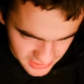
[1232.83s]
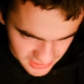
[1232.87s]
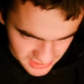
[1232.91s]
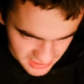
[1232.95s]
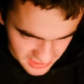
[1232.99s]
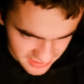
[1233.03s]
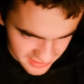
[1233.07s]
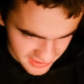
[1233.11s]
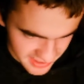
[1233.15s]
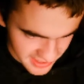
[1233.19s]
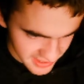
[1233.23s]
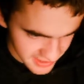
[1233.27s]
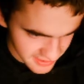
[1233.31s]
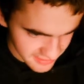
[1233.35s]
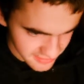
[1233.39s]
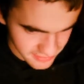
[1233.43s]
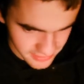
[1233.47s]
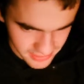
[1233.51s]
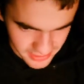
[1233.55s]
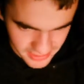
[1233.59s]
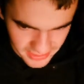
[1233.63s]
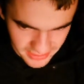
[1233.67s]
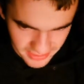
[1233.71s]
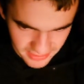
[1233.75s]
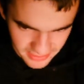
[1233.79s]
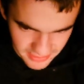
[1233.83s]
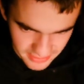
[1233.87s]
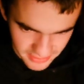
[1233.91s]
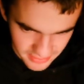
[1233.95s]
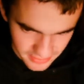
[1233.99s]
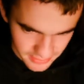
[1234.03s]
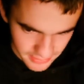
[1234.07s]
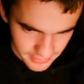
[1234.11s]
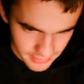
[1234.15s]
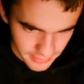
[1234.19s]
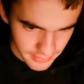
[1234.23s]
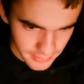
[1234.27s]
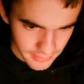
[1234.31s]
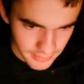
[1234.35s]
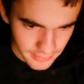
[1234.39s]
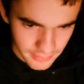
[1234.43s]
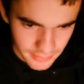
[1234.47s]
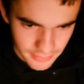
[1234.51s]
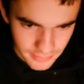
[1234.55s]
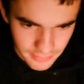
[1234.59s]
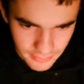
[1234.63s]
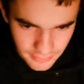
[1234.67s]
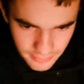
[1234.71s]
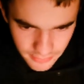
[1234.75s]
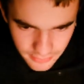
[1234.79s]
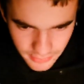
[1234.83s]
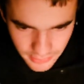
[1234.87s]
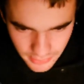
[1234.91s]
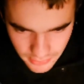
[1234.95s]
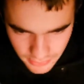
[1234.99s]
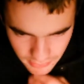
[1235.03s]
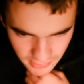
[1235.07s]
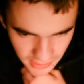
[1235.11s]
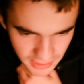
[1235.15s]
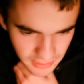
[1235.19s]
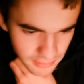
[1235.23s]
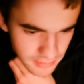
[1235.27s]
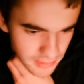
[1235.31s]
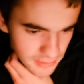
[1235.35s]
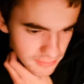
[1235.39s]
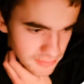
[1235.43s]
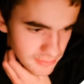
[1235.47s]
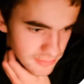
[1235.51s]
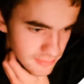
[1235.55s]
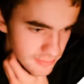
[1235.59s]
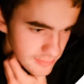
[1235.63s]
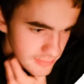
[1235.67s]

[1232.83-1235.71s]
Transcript: it like that. Like, you'd write with...